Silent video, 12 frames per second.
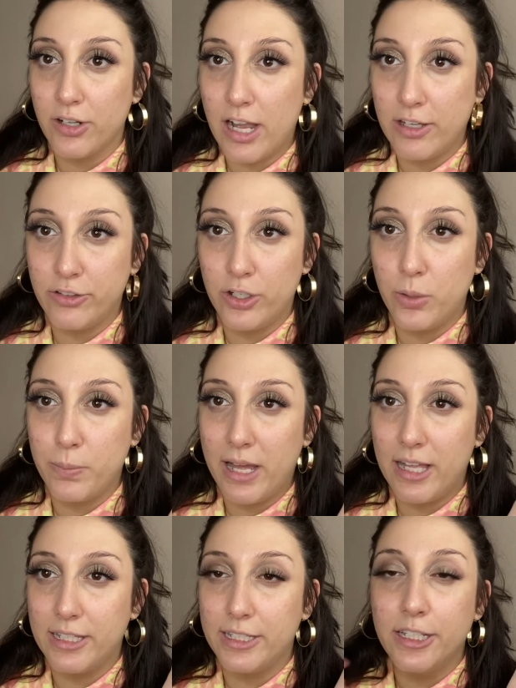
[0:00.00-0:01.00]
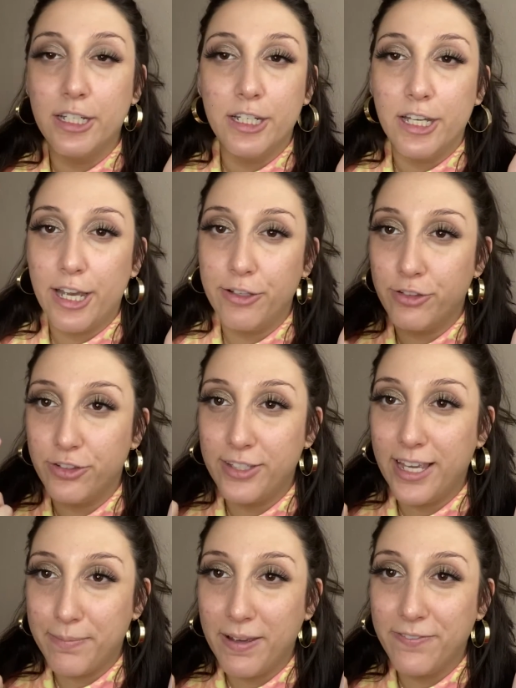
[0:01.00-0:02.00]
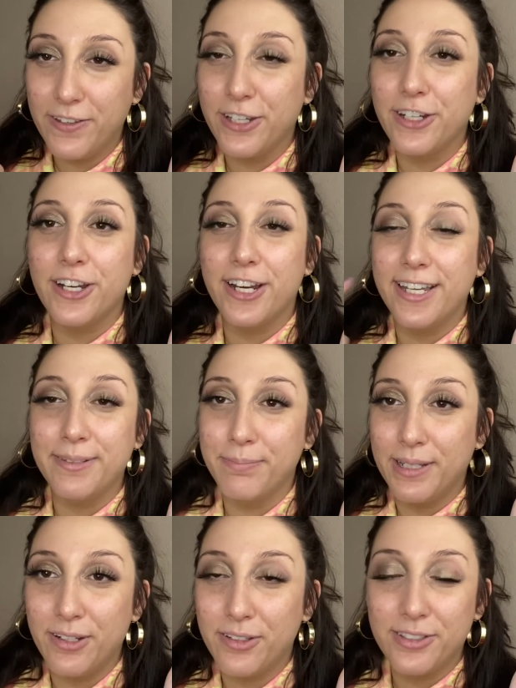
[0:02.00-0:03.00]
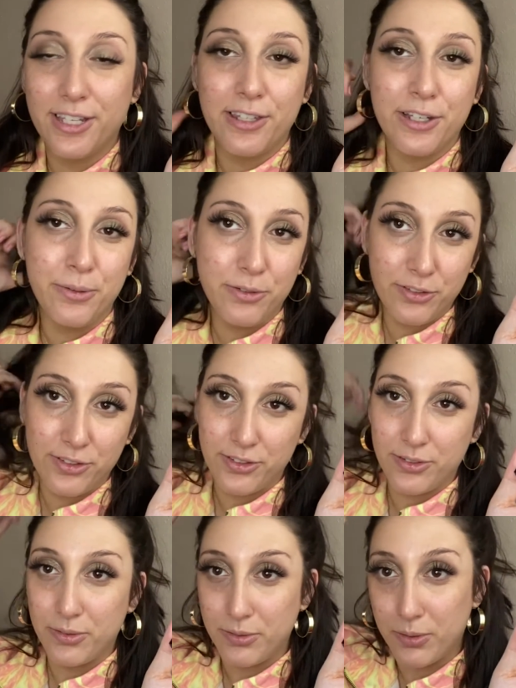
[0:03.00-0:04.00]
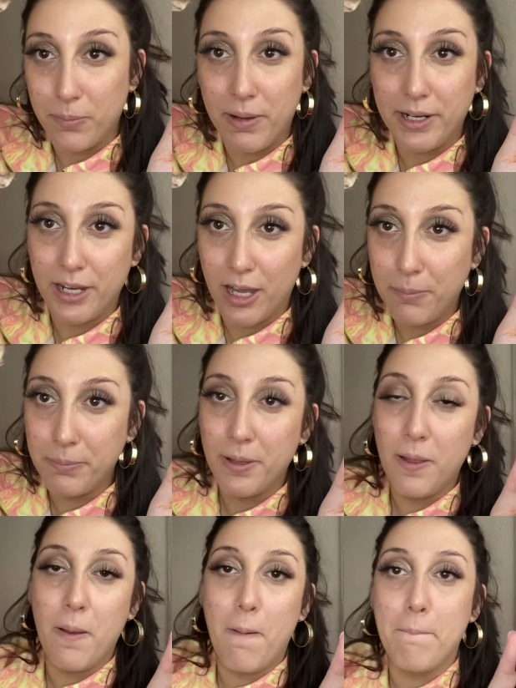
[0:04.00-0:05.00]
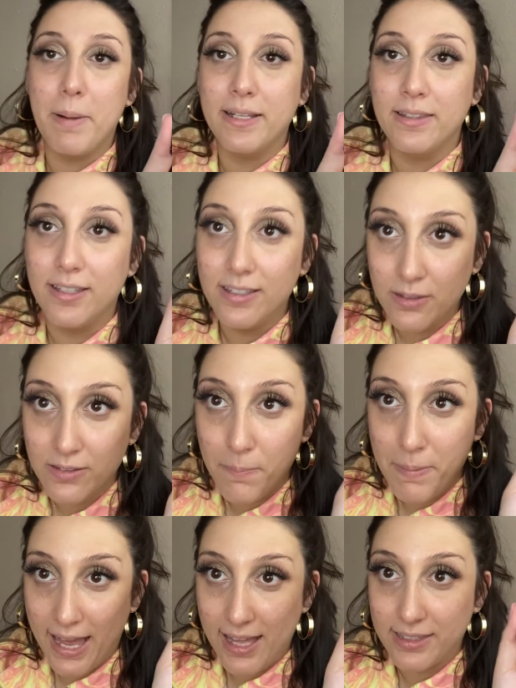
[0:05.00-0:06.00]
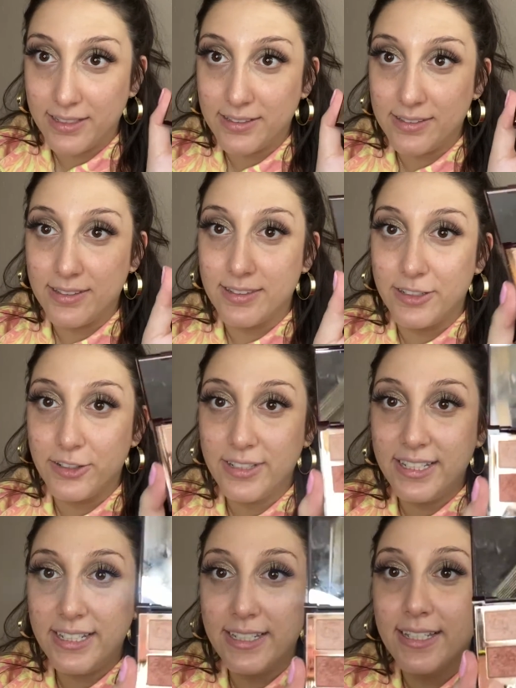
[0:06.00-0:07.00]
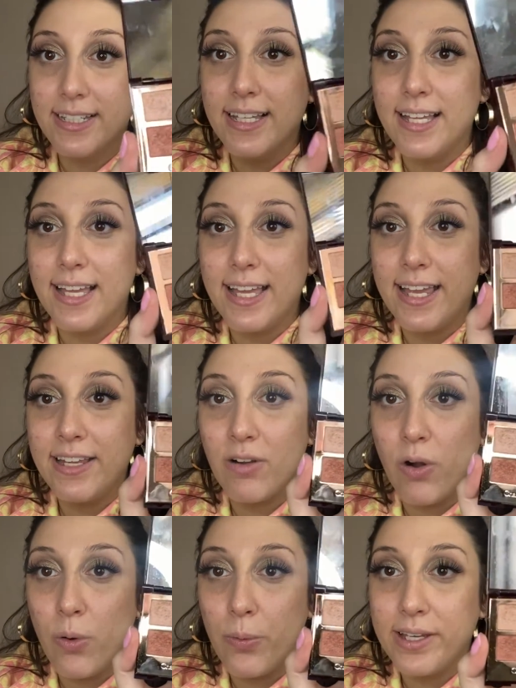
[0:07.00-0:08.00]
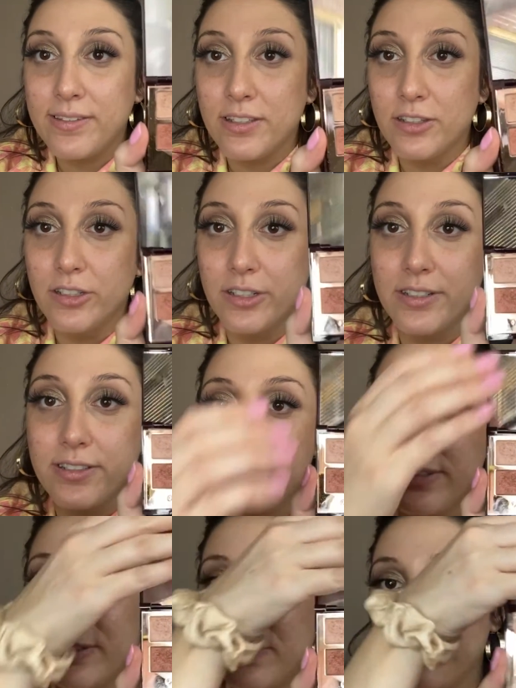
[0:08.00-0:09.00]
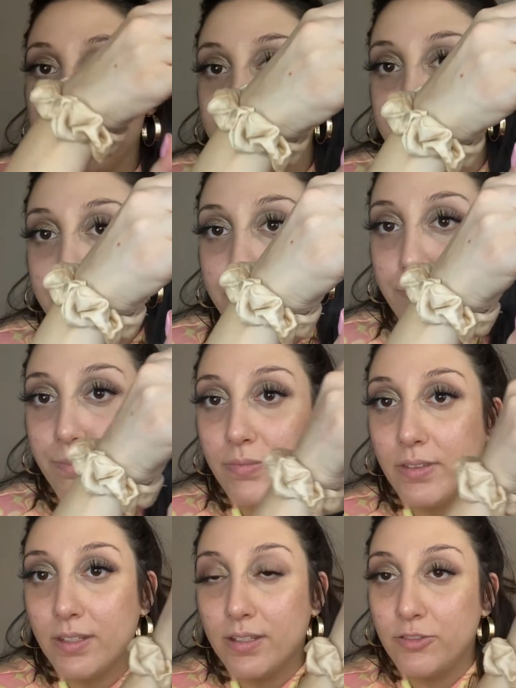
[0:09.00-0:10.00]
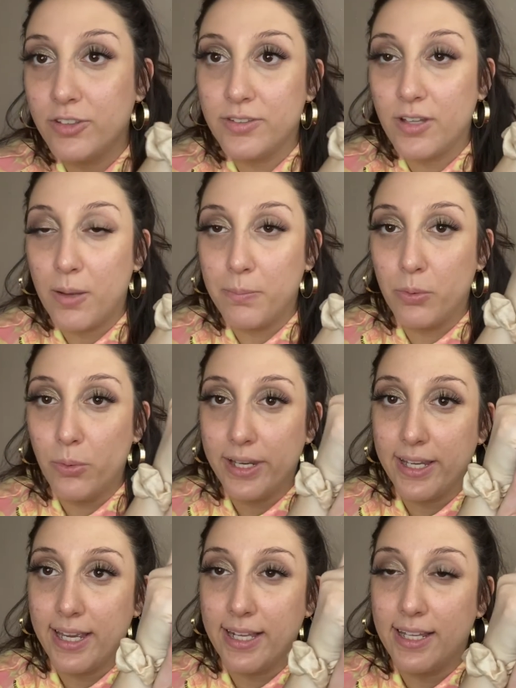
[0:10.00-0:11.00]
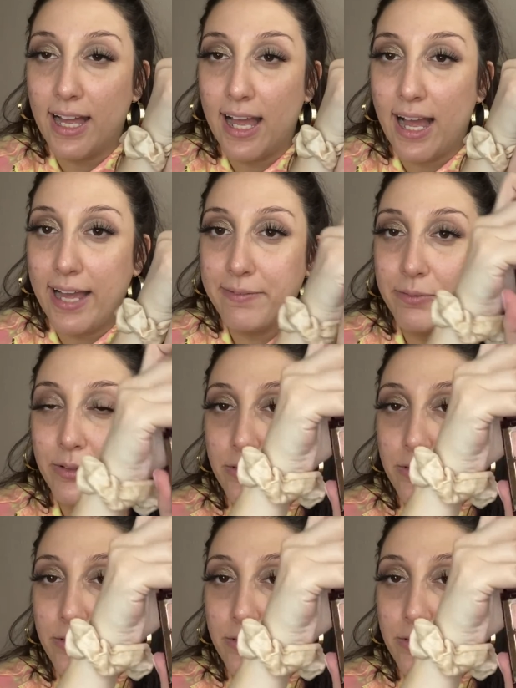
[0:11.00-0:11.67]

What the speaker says: eyeshadow palette and just take my finger and blend all together, it would just muddy up. But this palette, literally, it always looks just on point. And I will